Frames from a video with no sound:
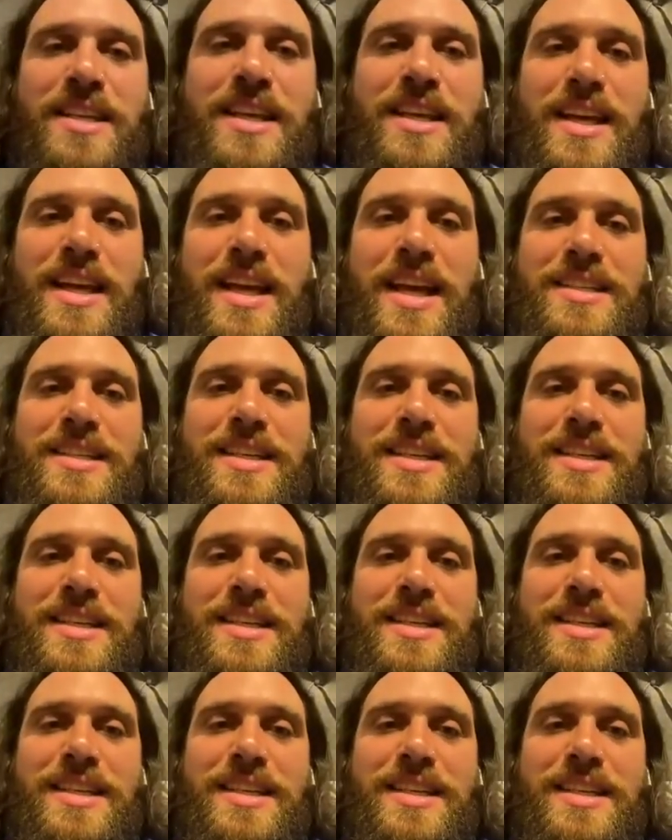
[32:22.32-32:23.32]
It's
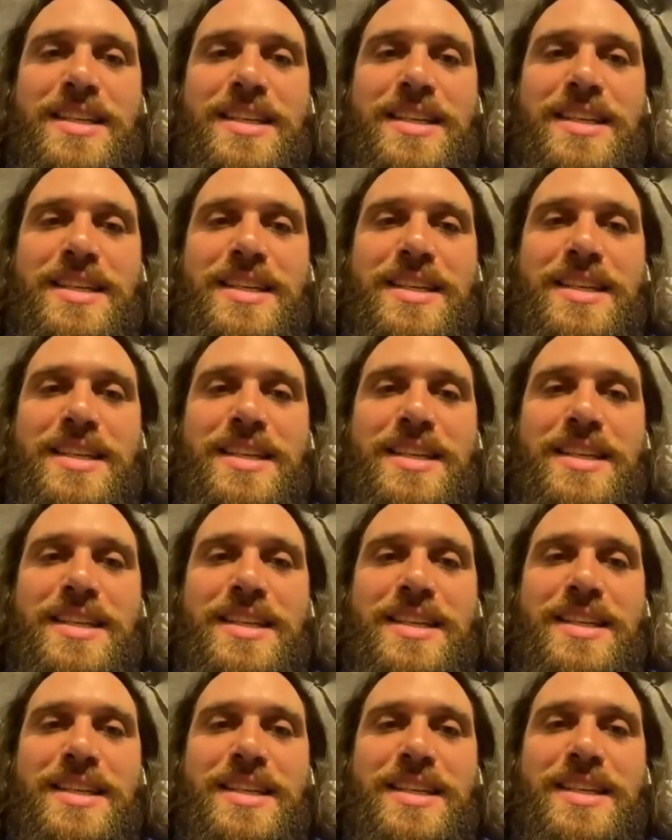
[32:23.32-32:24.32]

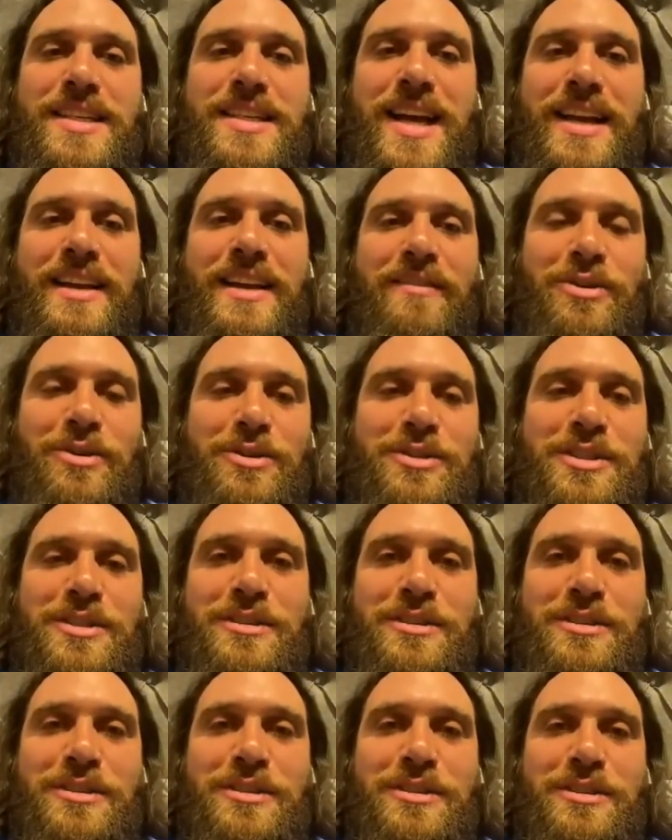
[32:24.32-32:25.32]
kind of an old
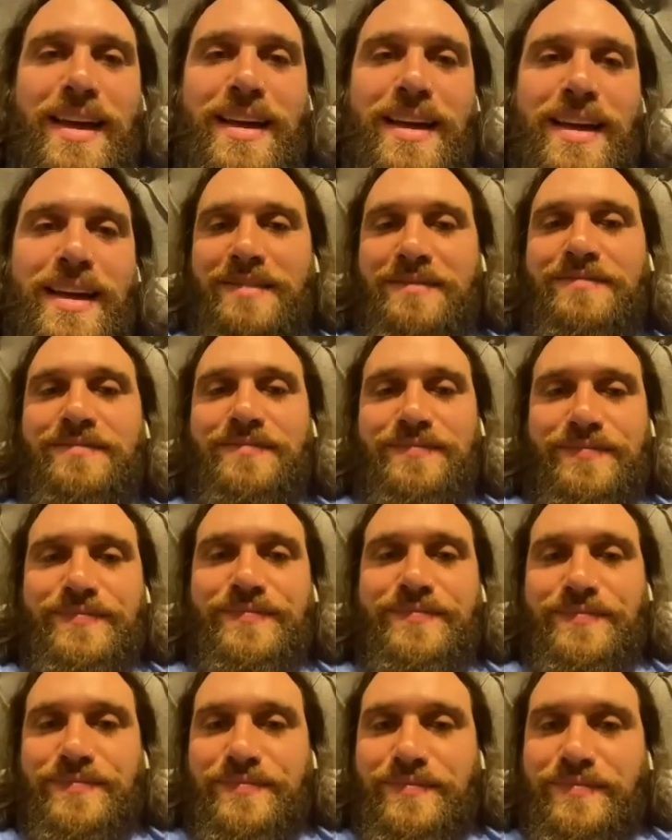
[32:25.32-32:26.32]
school film, but it's funny.